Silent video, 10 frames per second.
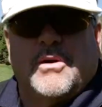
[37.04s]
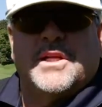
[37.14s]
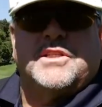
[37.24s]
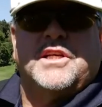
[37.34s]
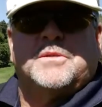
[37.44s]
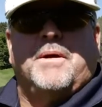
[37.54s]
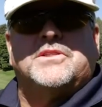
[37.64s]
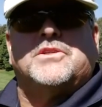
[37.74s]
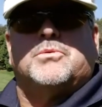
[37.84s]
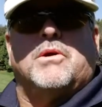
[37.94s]
known as the
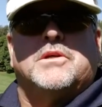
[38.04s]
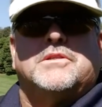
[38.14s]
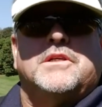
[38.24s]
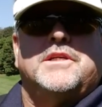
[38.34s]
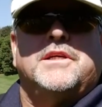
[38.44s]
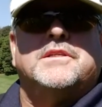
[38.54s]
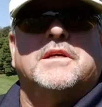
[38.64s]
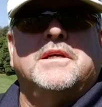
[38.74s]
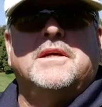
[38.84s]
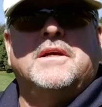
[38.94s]
asbestos workers disease.
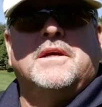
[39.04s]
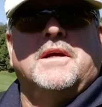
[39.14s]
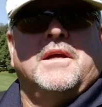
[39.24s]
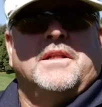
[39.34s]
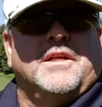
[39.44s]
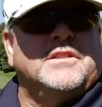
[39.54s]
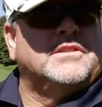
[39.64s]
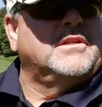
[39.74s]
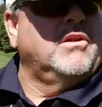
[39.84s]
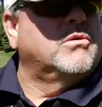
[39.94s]

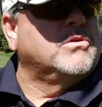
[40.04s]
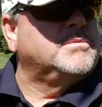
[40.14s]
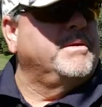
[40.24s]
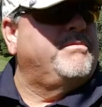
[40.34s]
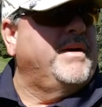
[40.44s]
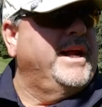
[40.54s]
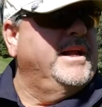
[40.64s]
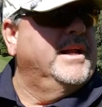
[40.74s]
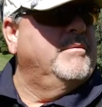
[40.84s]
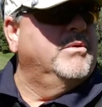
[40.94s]
This local's been
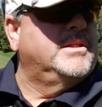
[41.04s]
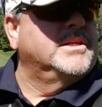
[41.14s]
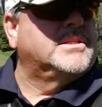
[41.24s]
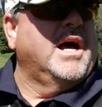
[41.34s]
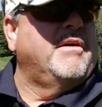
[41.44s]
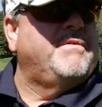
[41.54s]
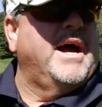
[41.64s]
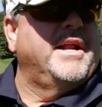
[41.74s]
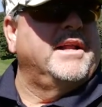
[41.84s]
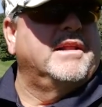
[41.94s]
fighting it with this golf
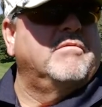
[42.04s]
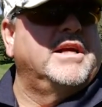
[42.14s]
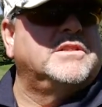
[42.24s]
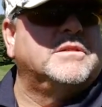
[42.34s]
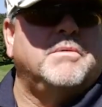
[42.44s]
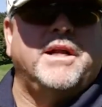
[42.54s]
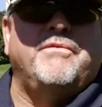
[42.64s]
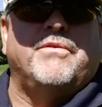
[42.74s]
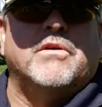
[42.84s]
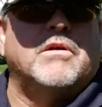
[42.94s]
outing that raises money
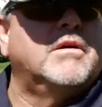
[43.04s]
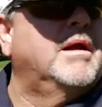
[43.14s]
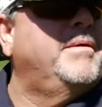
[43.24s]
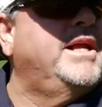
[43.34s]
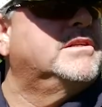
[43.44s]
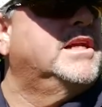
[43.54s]
for how many years